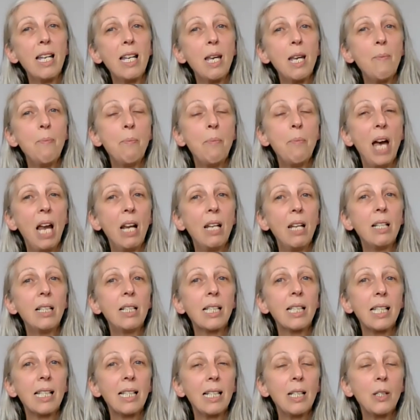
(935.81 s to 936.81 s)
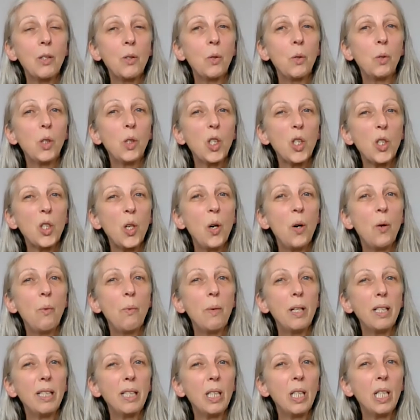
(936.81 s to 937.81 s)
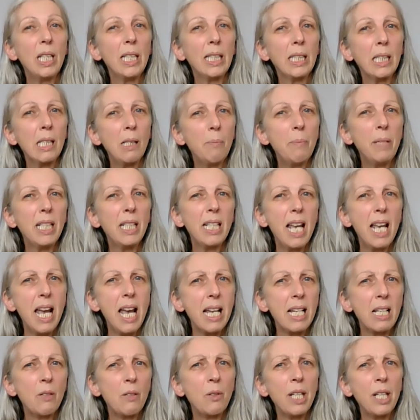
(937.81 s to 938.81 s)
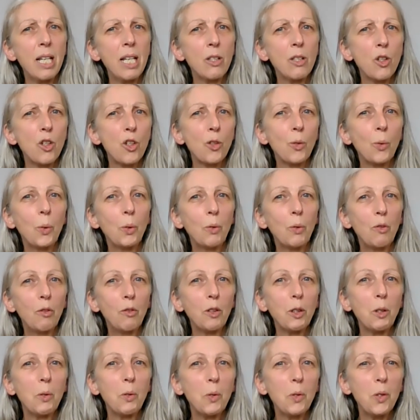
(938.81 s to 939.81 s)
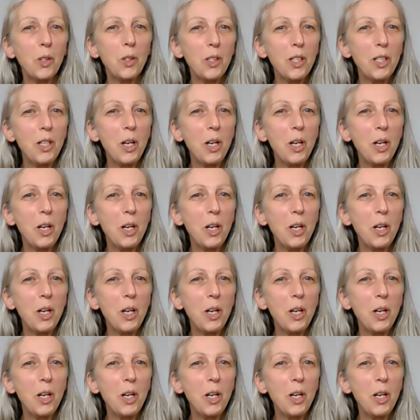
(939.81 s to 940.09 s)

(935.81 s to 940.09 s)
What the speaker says: imbalanced is also when you're a little bit angry and short-fused,